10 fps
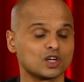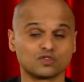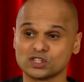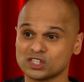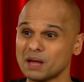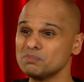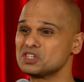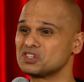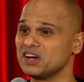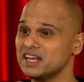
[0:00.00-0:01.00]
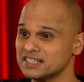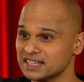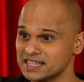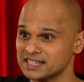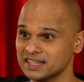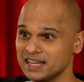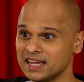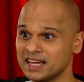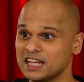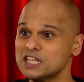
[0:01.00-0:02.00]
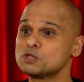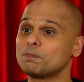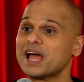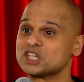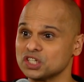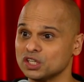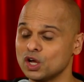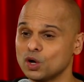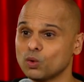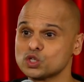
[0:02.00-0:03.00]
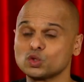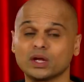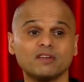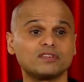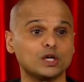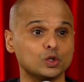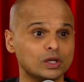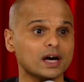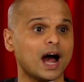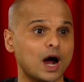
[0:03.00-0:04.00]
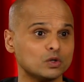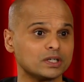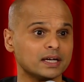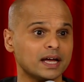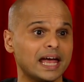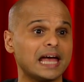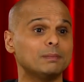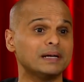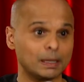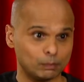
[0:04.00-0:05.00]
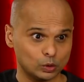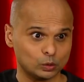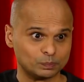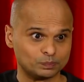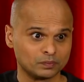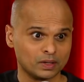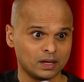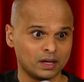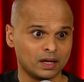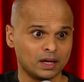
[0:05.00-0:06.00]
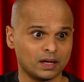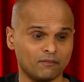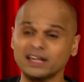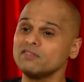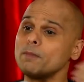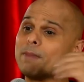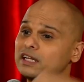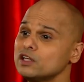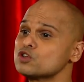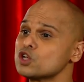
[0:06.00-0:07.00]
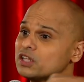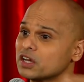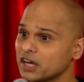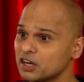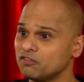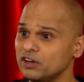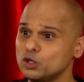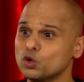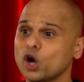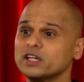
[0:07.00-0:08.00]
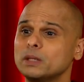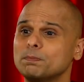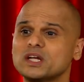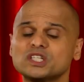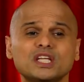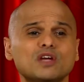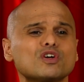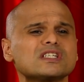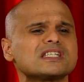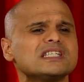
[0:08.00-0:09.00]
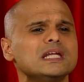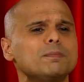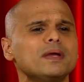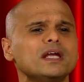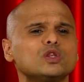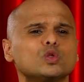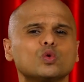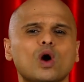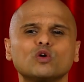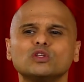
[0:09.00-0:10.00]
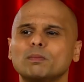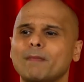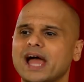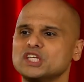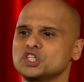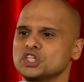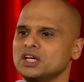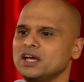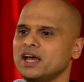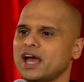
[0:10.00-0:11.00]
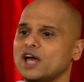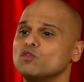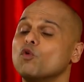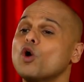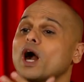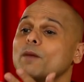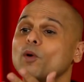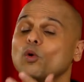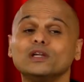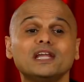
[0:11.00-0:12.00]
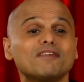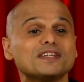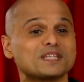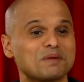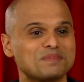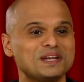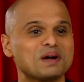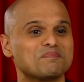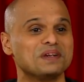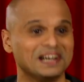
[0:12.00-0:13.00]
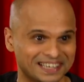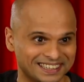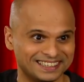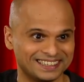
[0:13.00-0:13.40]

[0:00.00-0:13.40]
because for some strange reason, his passion was to give Tendulkar out LBW. Whenever Buckner was on the cricket field, you got an impression he was sleeping throughout the match and woke up only when somebody appealed.